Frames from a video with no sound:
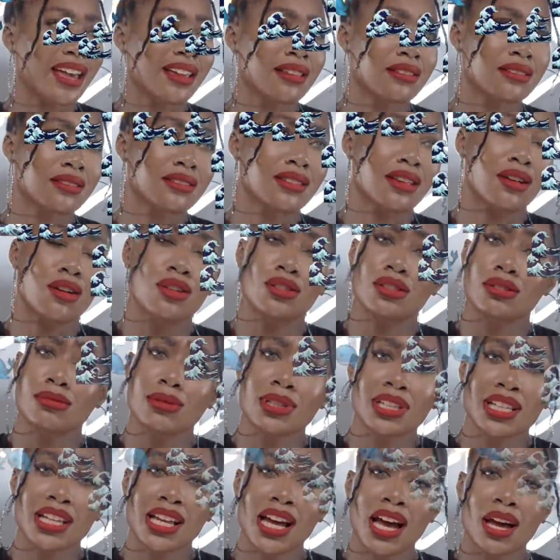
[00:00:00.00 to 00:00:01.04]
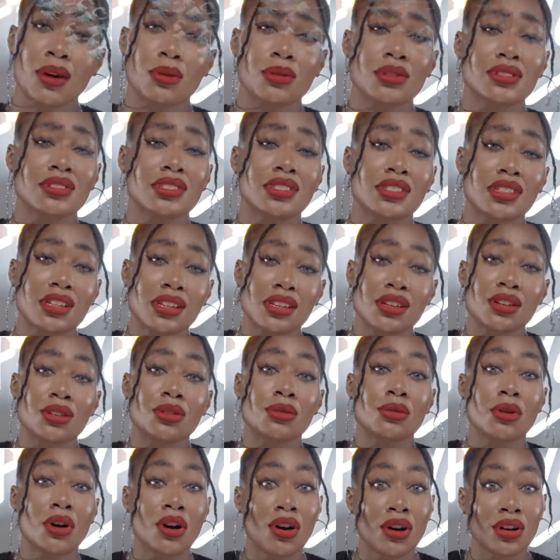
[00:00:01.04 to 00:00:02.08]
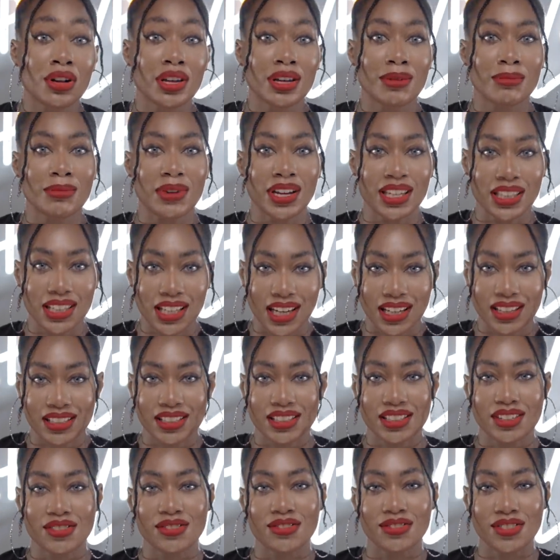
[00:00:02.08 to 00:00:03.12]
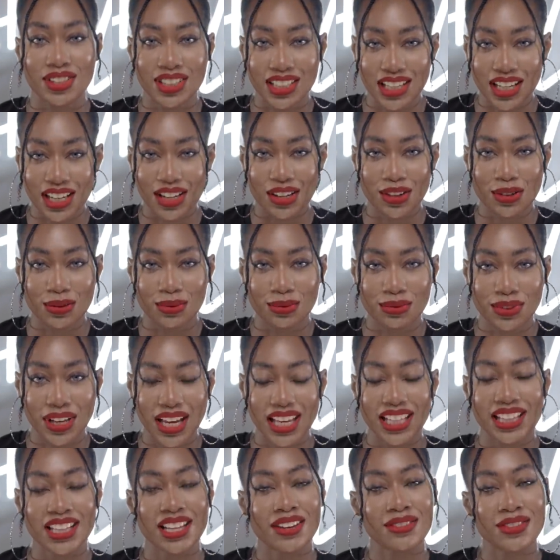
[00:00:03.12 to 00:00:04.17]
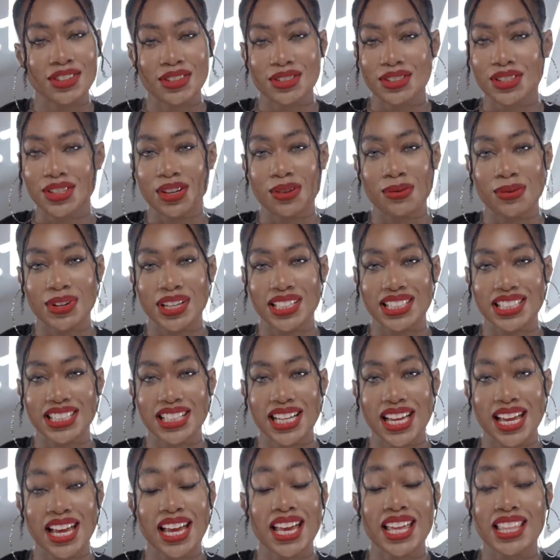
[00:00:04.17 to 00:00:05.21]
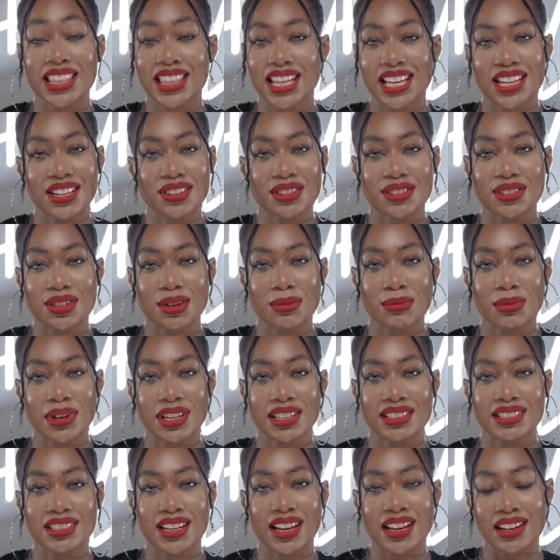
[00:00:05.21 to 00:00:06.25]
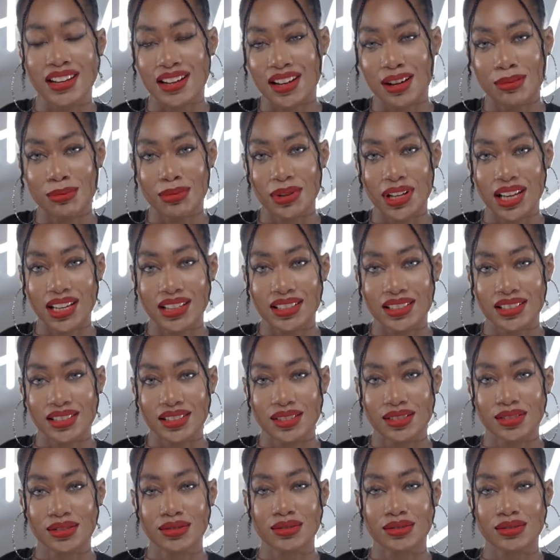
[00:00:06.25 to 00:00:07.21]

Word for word: And ultimately, I will see you all in my next video. I love you so much. Thank you so much and God bless.